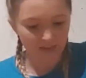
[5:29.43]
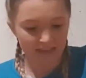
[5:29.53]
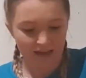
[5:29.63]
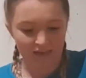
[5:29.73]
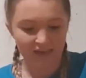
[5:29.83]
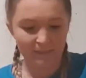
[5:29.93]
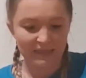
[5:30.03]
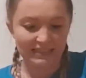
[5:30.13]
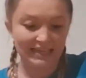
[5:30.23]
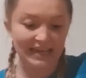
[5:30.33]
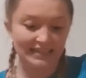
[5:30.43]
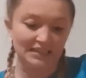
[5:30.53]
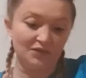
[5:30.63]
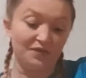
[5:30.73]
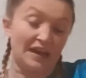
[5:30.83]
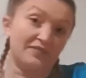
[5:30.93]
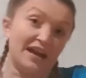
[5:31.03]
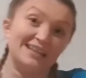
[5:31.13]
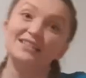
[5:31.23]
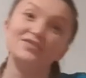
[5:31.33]
So I think think Miss Daisy's favourite
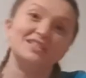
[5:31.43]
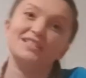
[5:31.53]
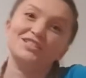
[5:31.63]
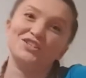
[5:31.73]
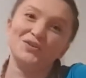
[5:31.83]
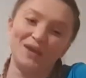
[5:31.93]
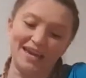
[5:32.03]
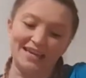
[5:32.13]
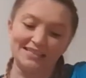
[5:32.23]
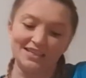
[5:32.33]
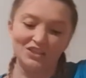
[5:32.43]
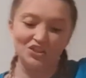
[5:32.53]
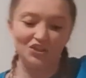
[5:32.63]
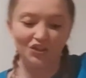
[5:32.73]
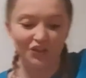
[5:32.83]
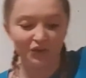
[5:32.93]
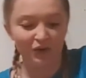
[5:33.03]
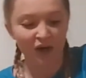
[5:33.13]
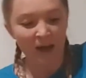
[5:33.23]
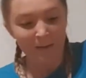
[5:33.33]
activity to do is to
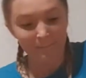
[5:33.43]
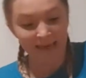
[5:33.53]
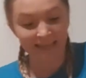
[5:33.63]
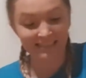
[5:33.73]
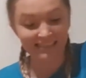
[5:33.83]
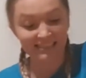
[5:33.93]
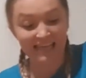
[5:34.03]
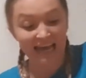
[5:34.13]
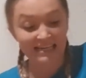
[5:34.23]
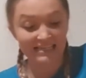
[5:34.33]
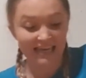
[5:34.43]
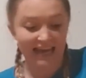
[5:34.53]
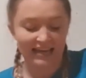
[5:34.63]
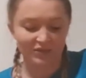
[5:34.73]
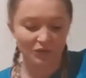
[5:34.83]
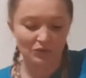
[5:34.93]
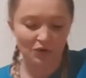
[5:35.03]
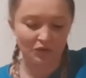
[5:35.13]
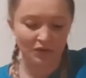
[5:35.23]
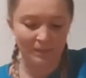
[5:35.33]
make sand castles
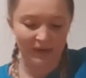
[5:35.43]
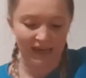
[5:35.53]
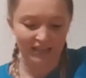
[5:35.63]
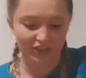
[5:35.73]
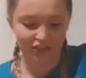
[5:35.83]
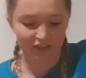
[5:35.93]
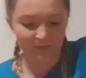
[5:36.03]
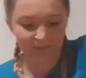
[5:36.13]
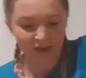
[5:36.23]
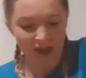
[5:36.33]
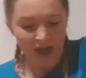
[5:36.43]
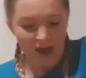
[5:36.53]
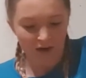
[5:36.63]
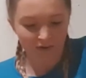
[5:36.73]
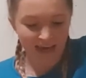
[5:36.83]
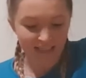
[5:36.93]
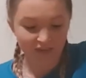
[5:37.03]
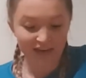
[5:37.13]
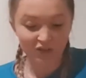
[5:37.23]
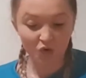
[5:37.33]
on the beach. Okay, so
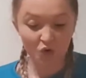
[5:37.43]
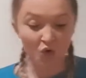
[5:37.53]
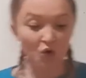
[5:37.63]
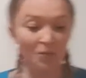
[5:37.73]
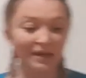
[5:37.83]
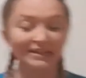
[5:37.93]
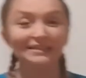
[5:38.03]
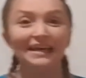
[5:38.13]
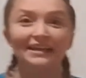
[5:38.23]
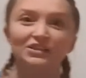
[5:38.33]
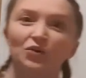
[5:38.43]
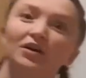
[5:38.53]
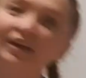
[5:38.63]
that's all mixed in, so I'll